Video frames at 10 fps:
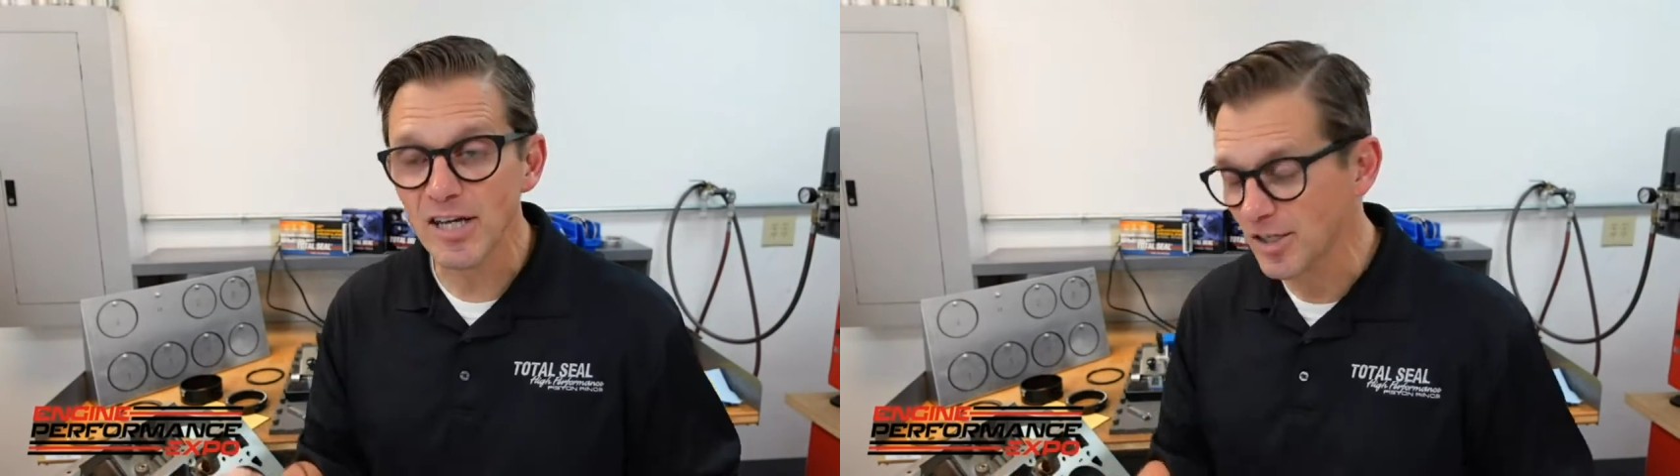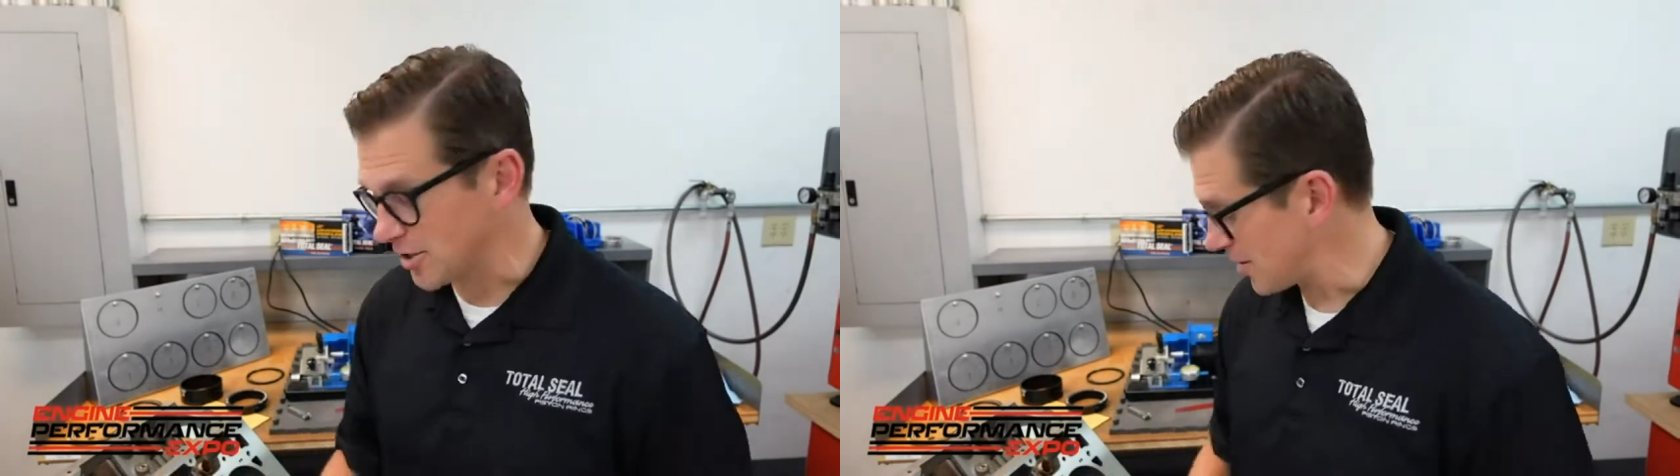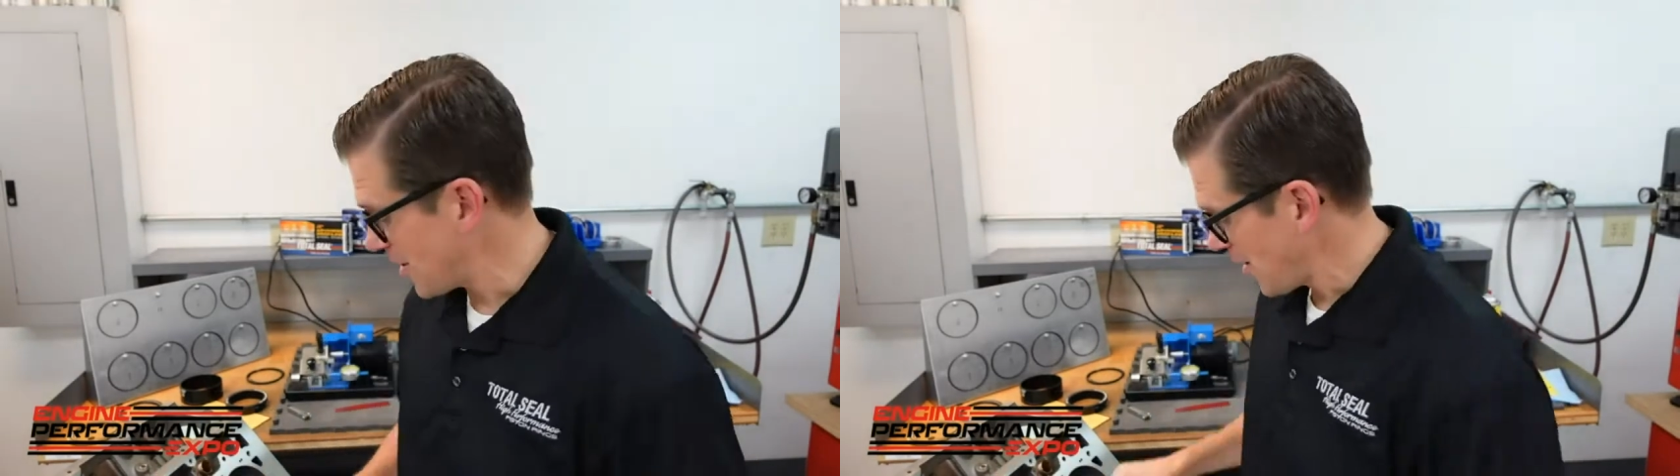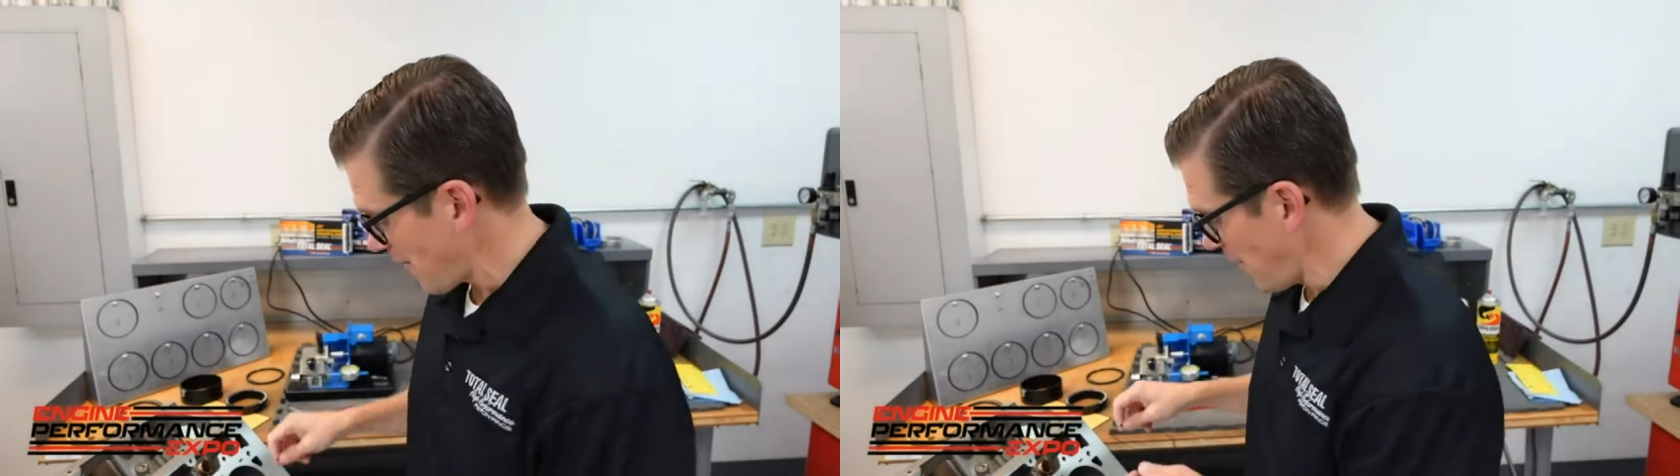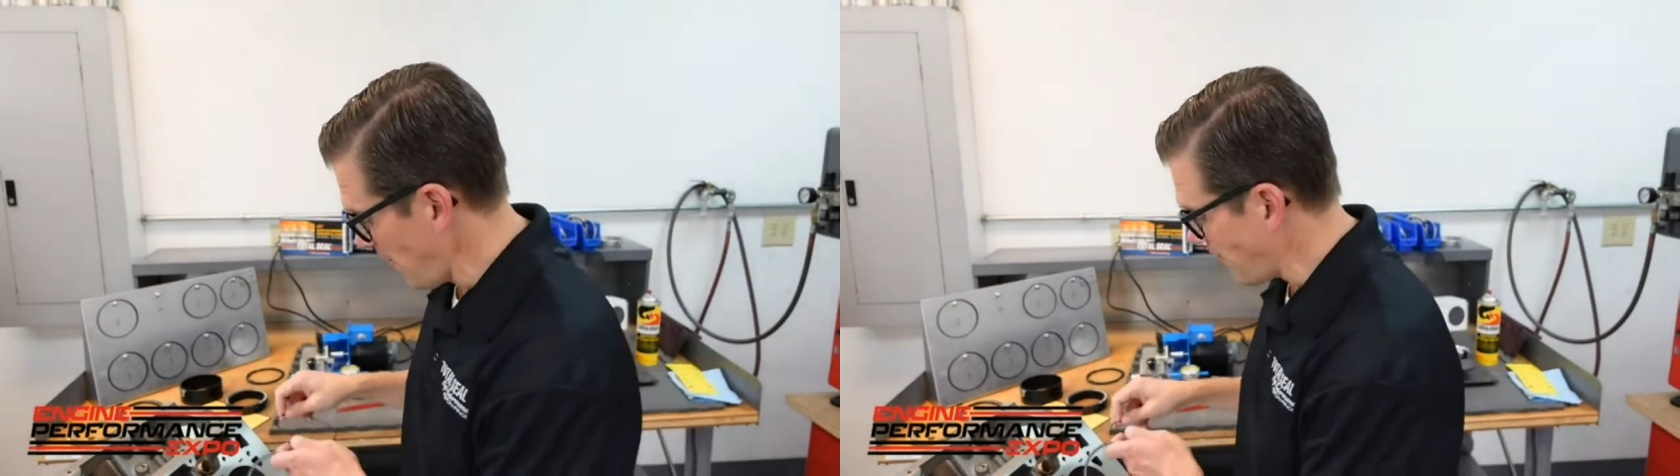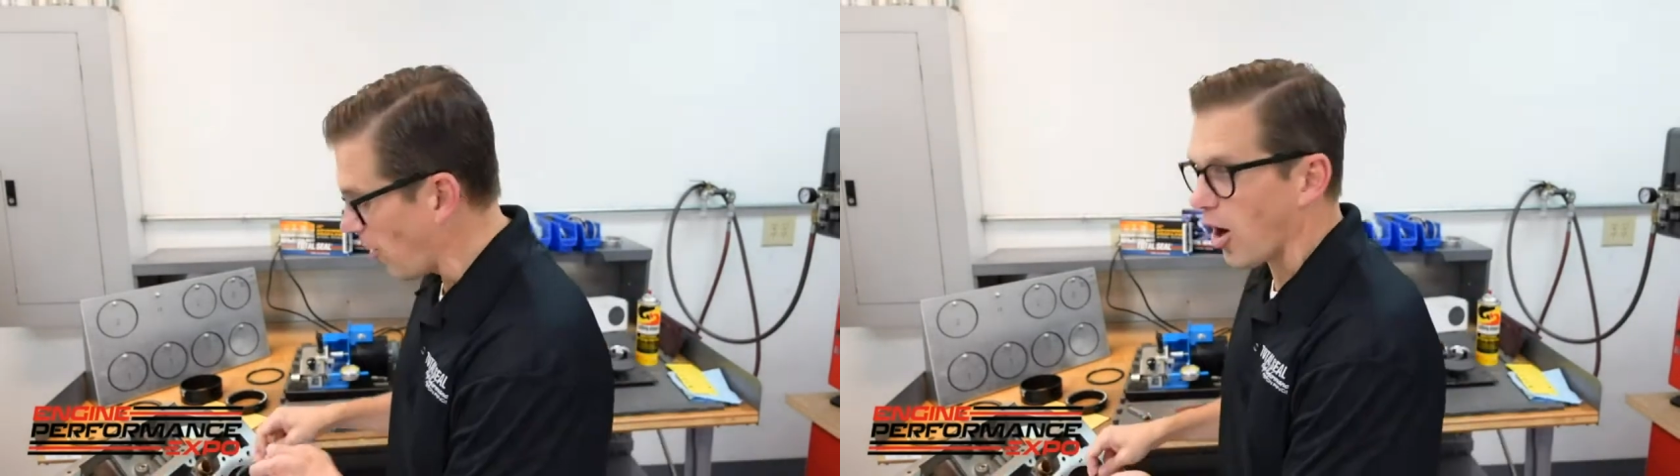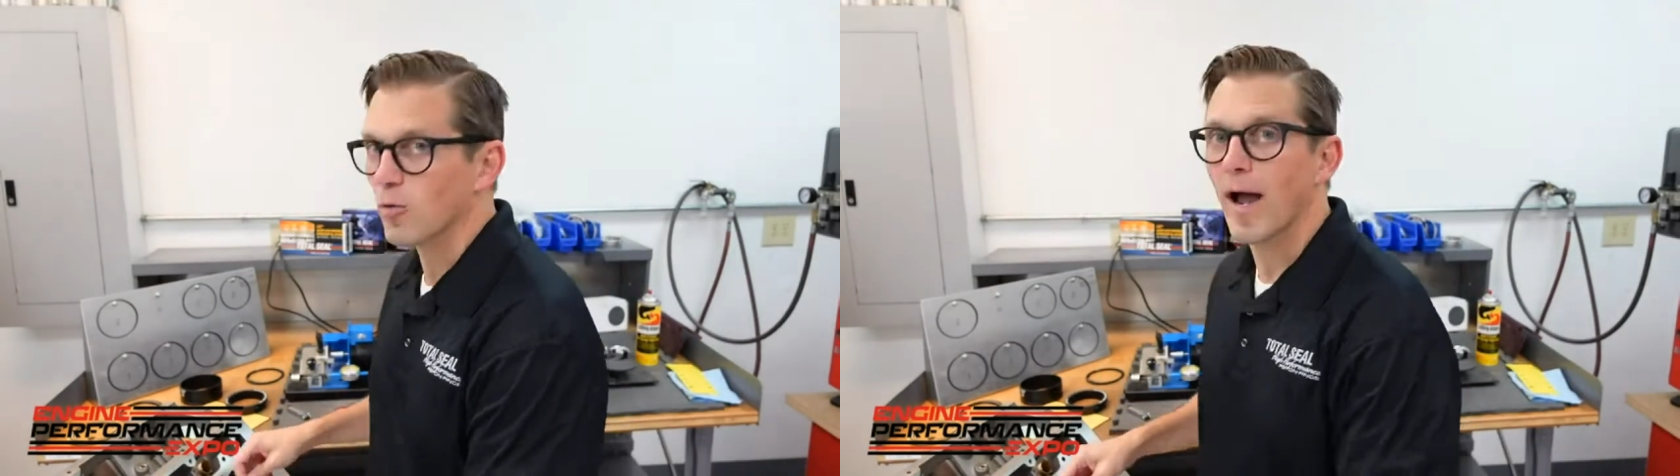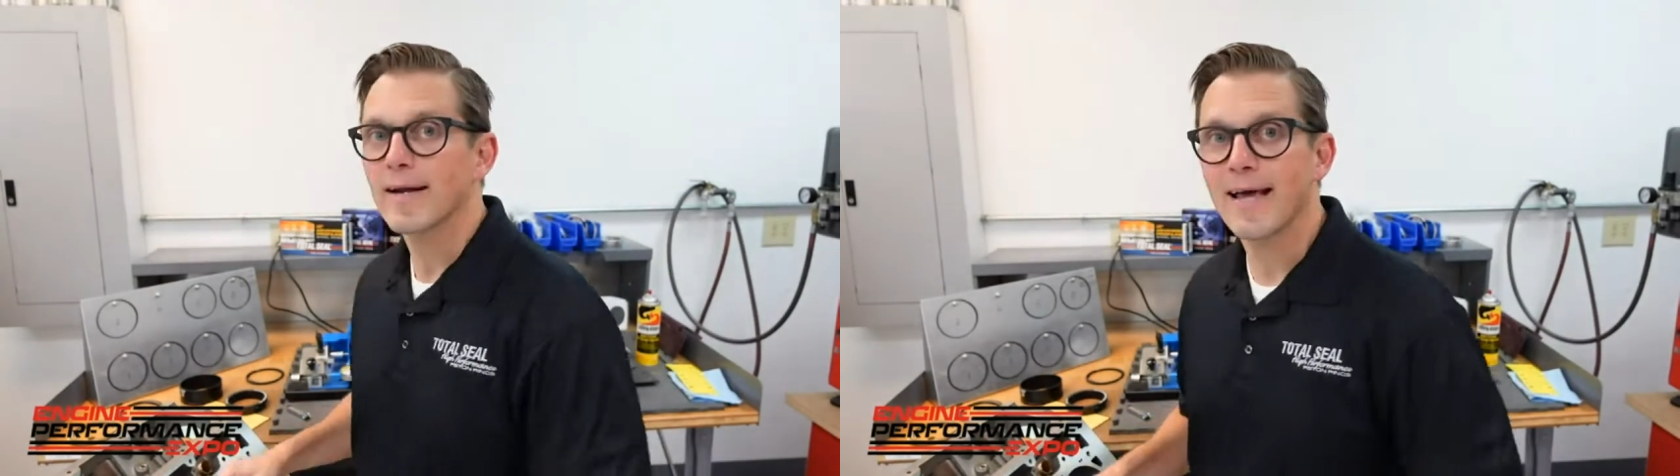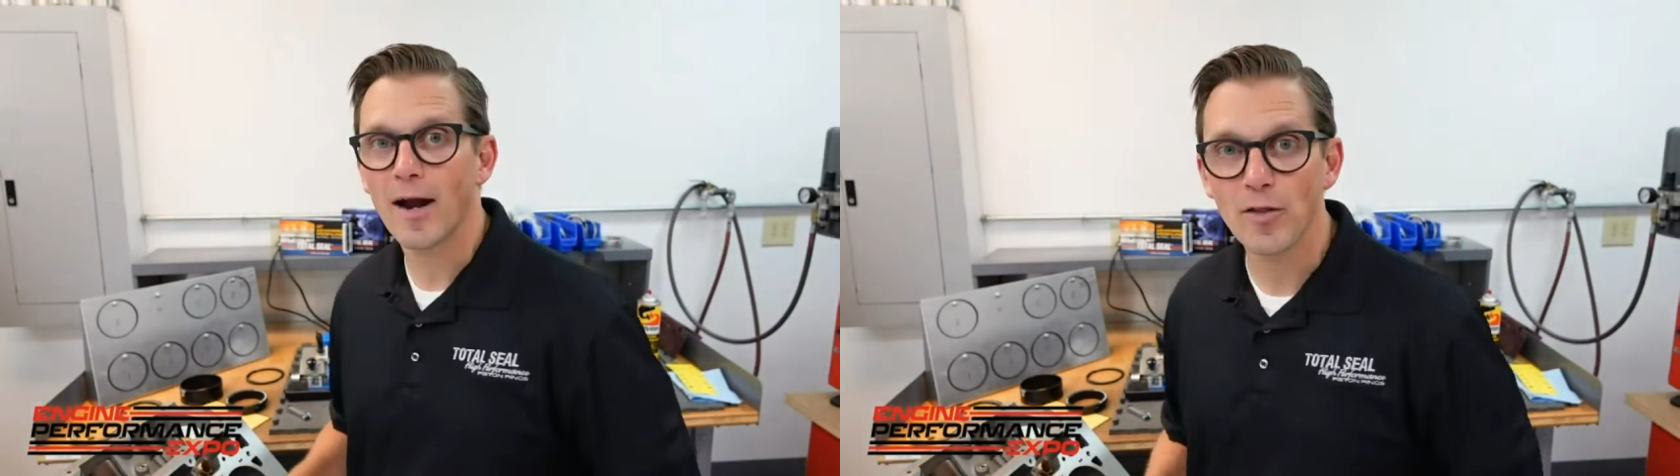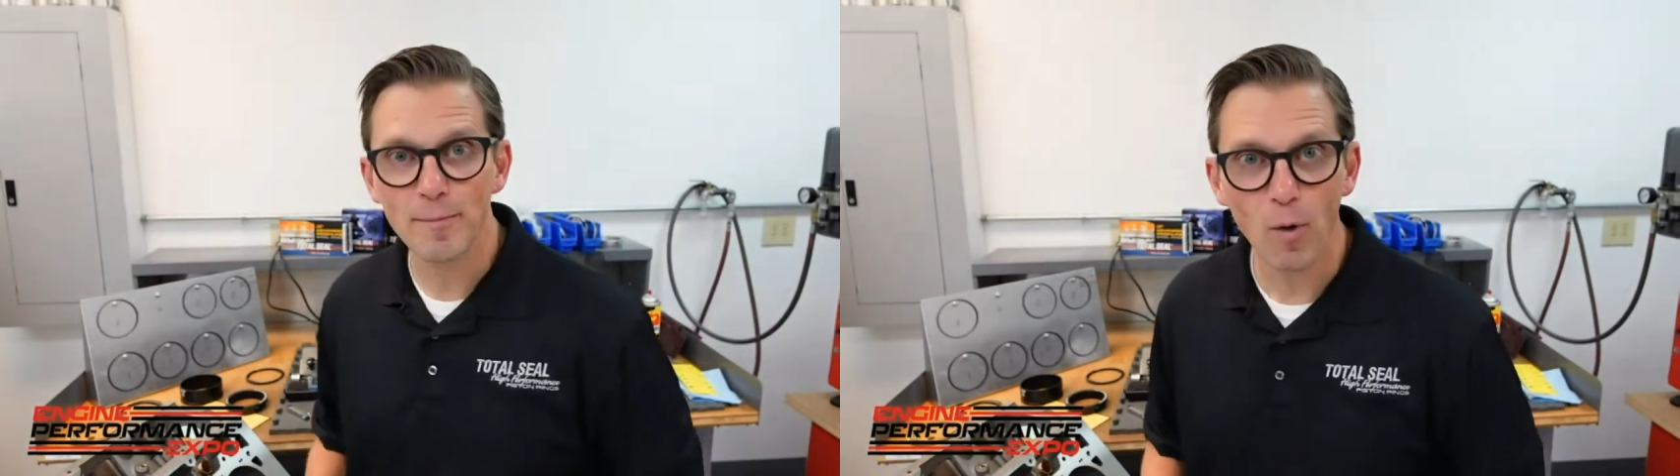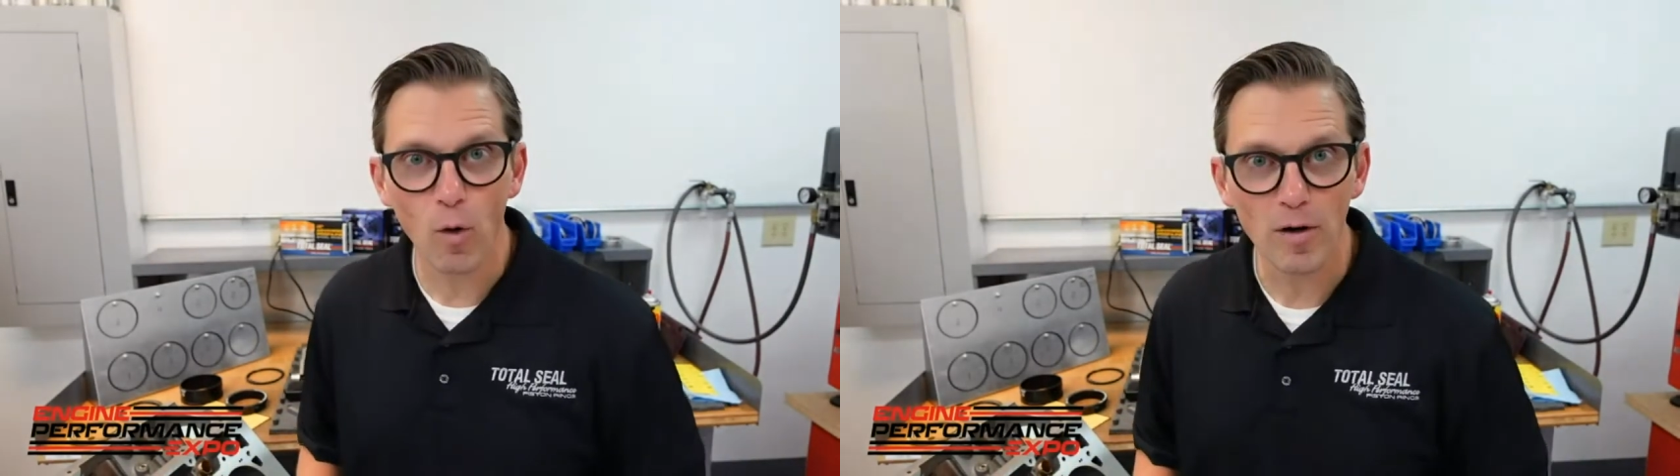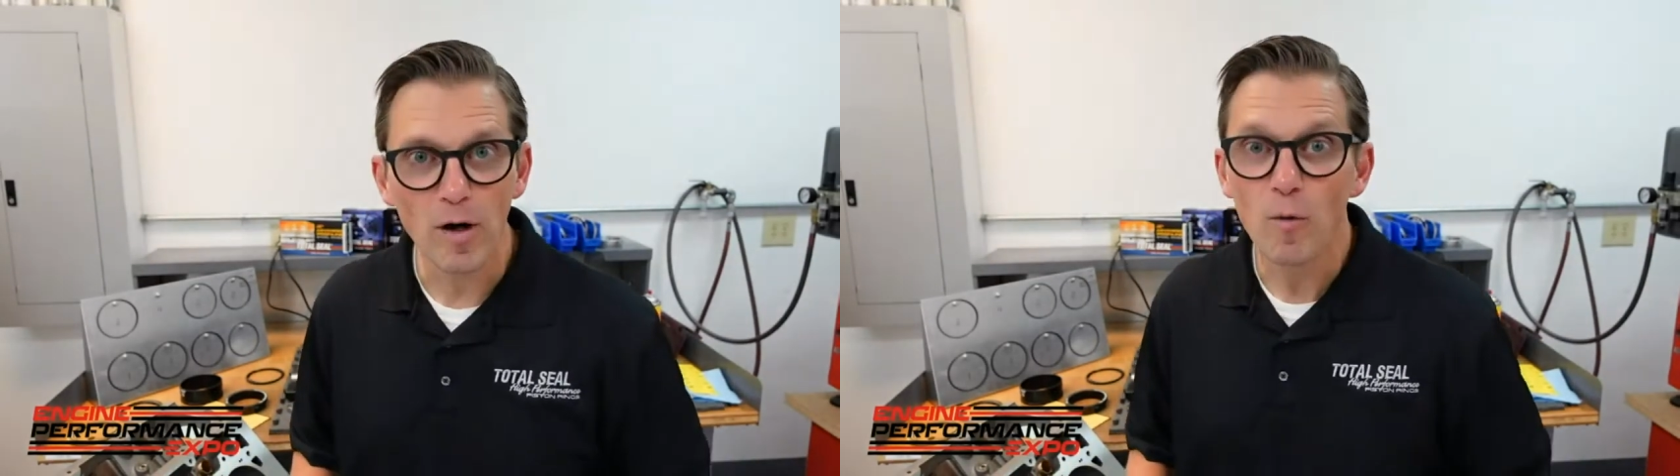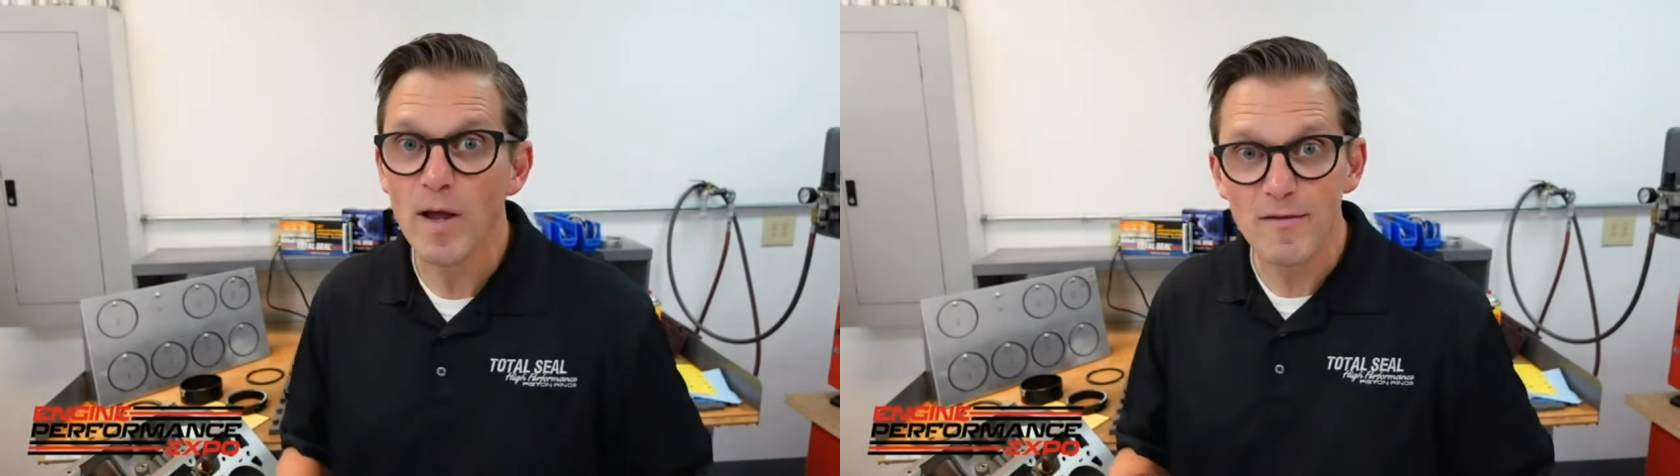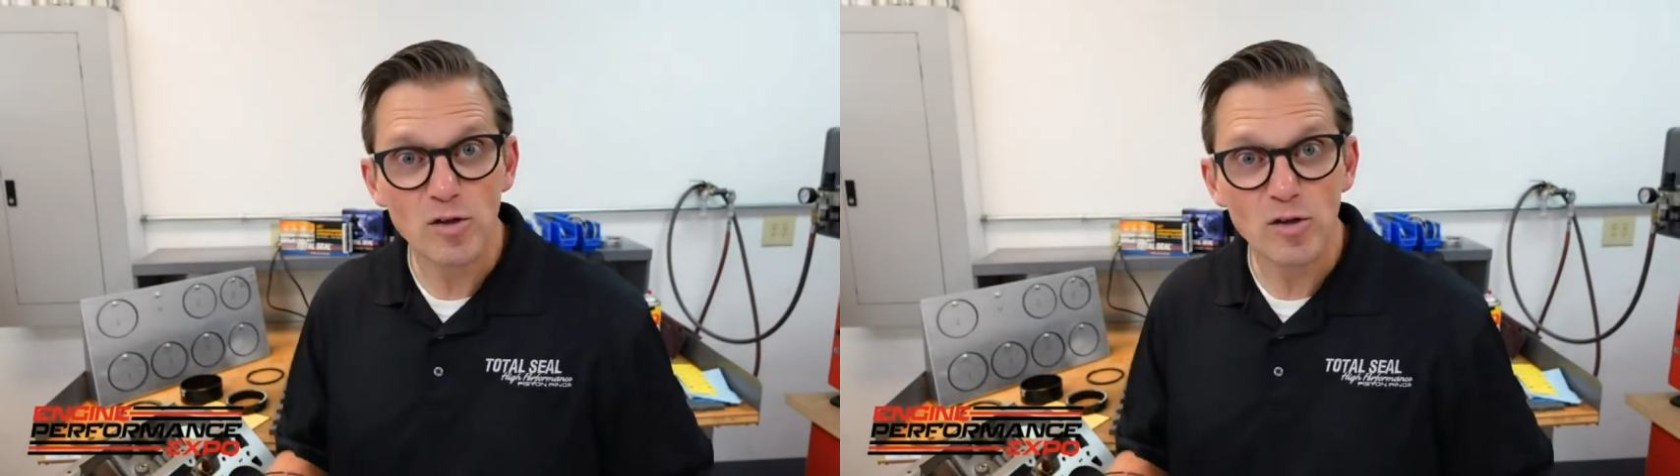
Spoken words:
any tension. They'll fall right down on the bore